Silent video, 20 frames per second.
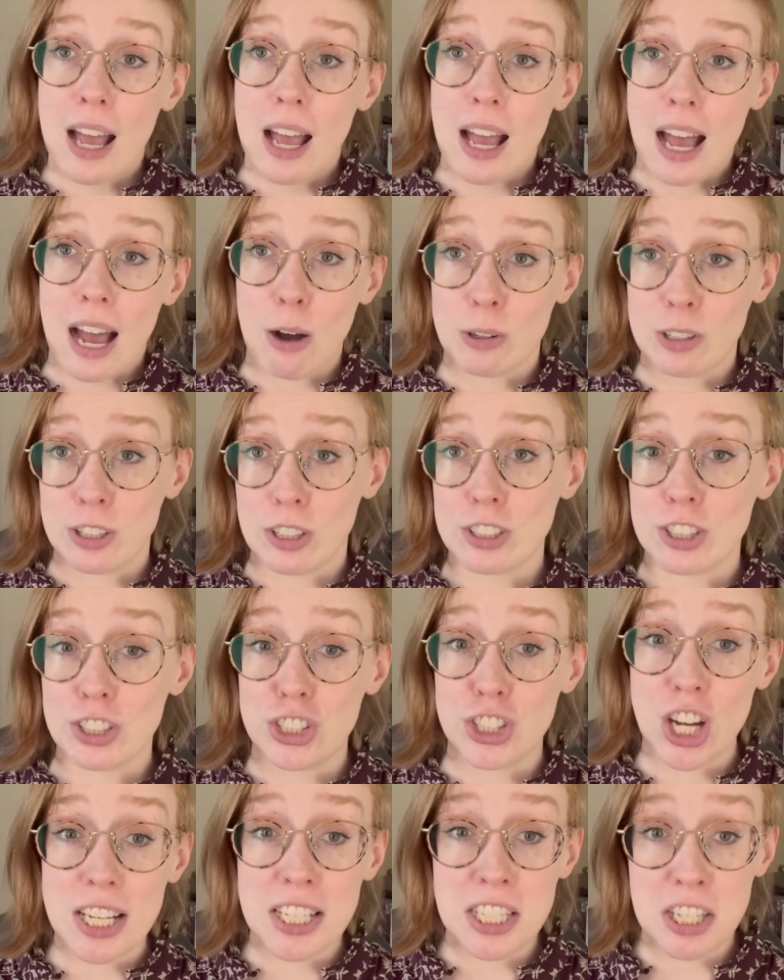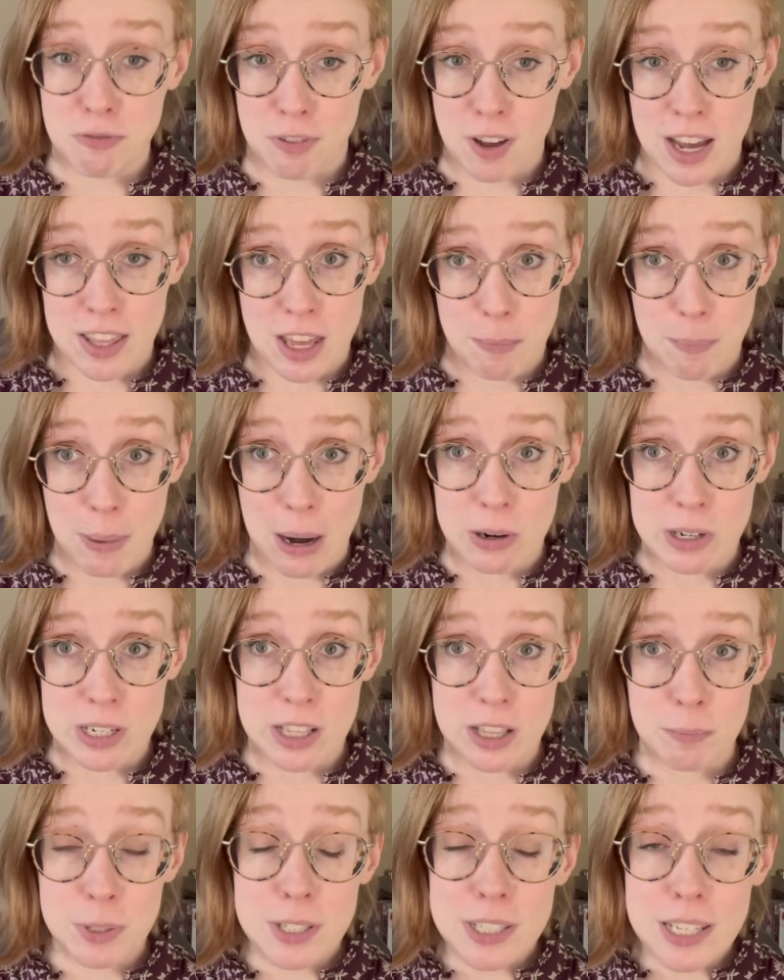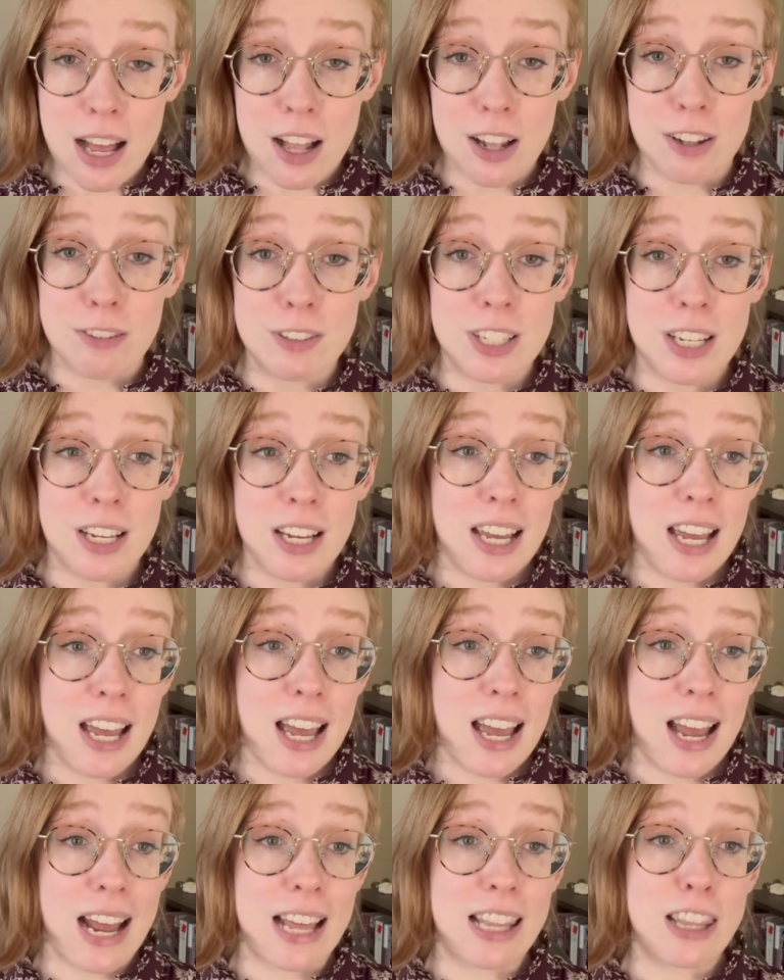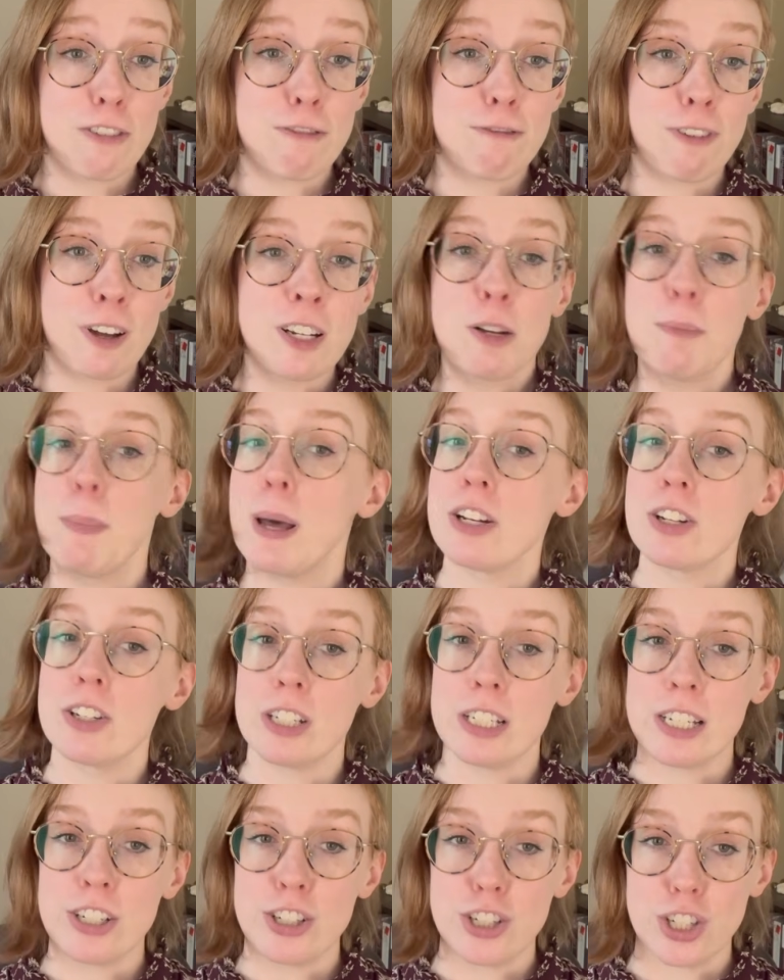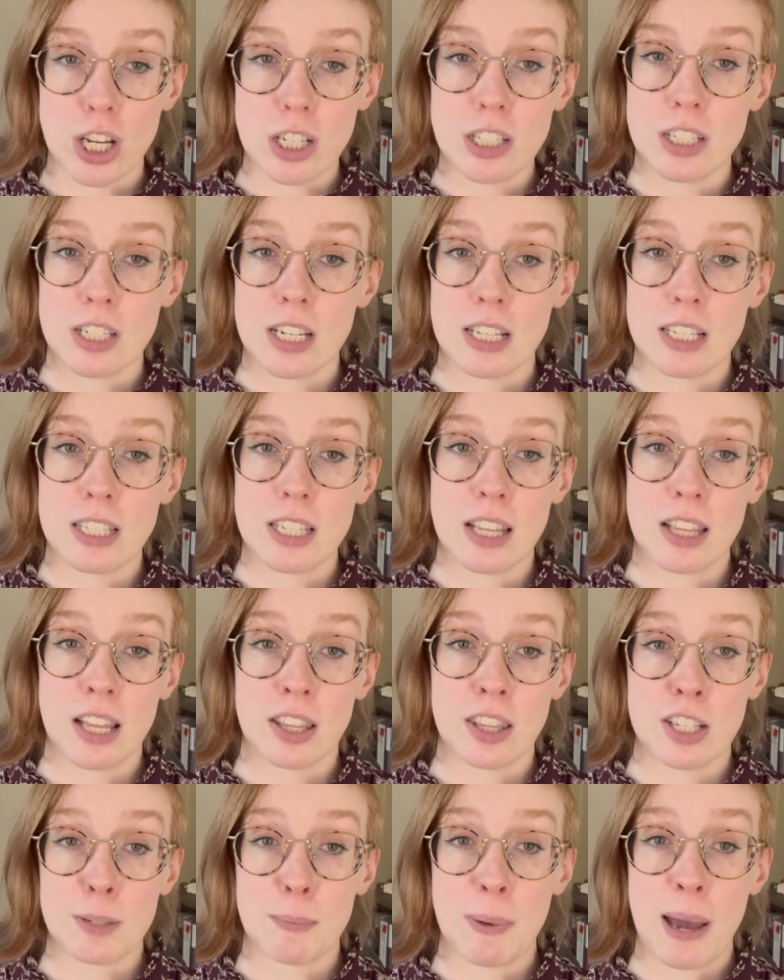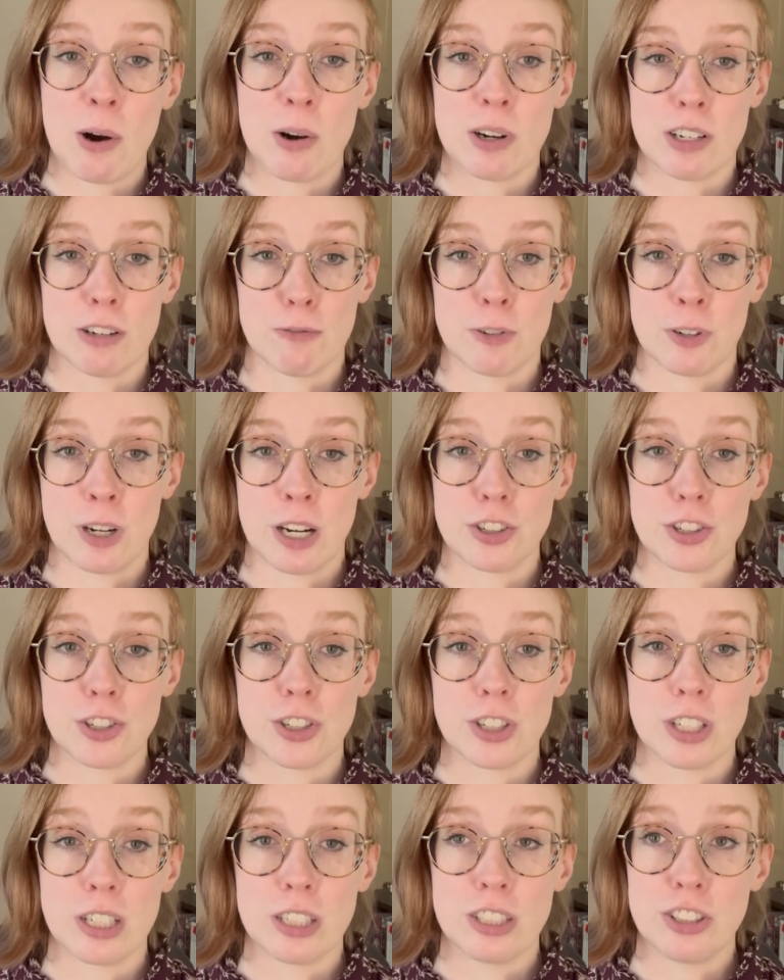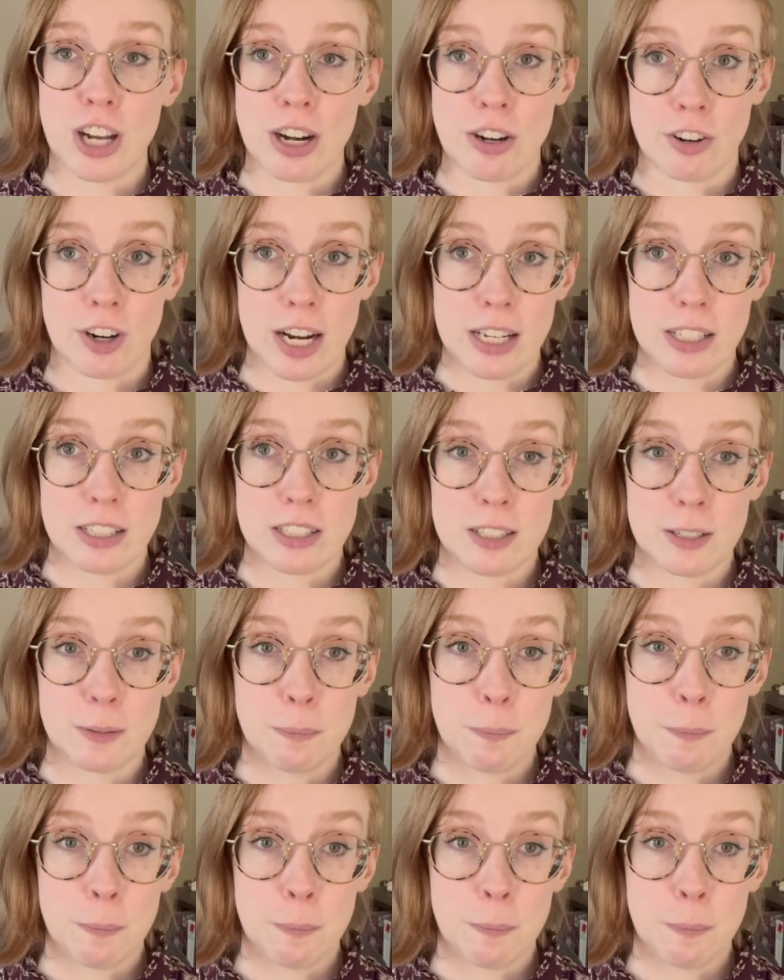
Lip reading: how adults justify that power to themselves, and the fundamental injustice that this power differential generates.